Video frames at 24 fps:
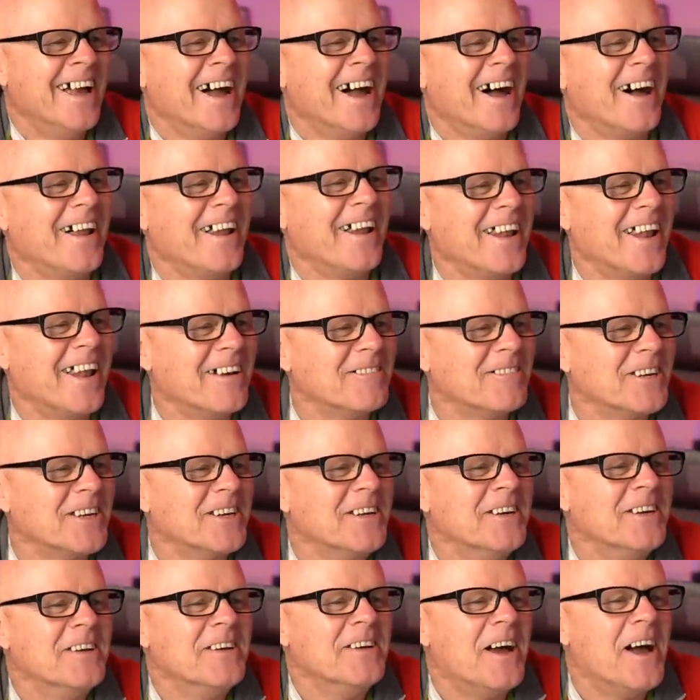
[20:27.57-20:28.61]
I love
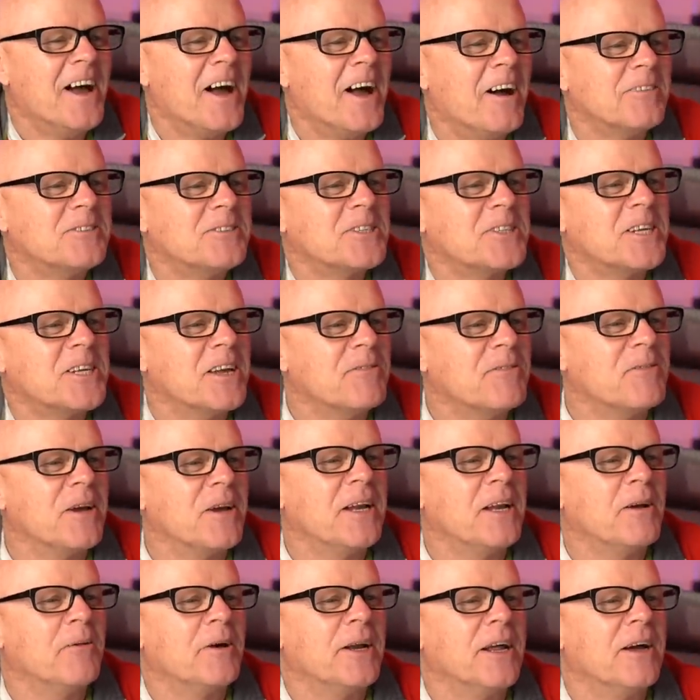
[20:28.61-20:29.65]
it. I'm just seeing if
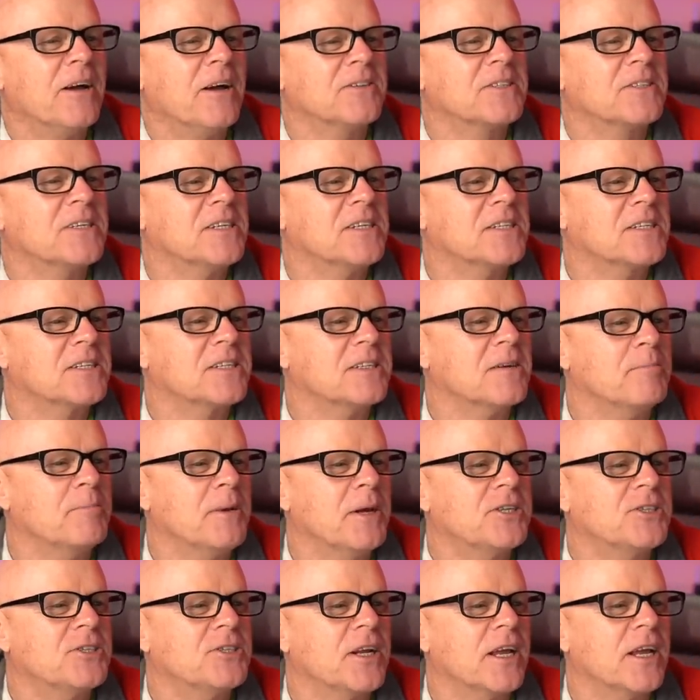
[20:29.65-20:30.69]
anyone else is
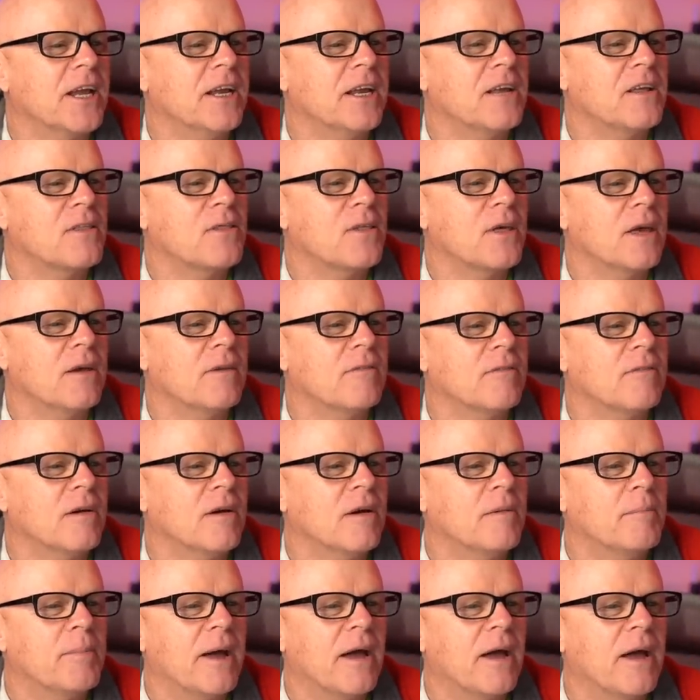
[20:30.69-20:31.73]
mentioning anything
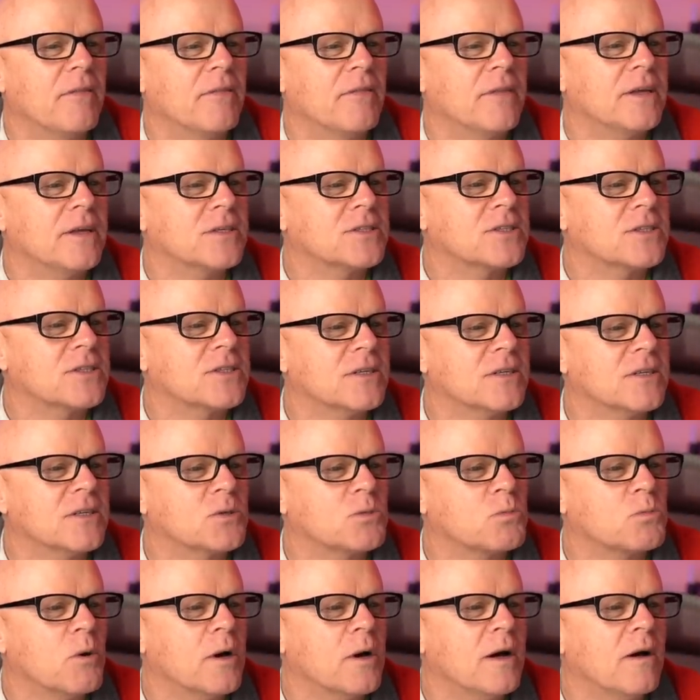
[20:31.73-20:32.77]
about this
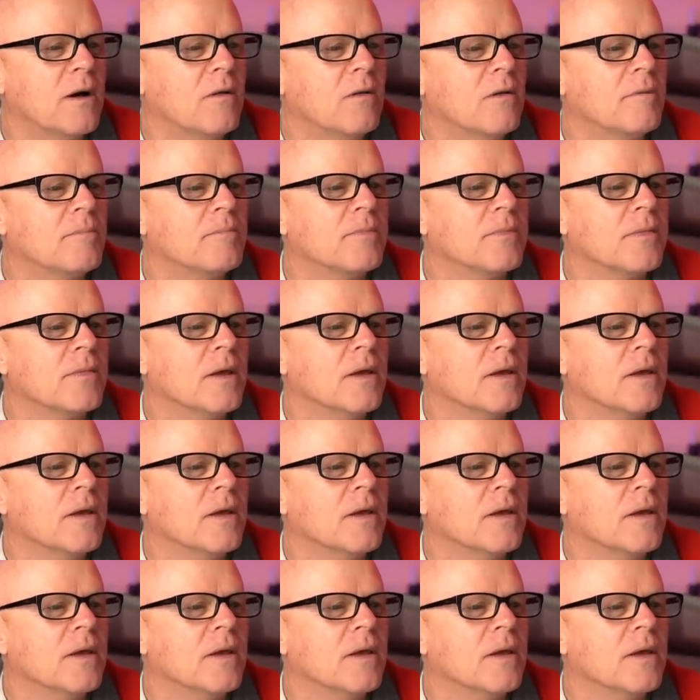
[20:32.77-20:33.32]
as well.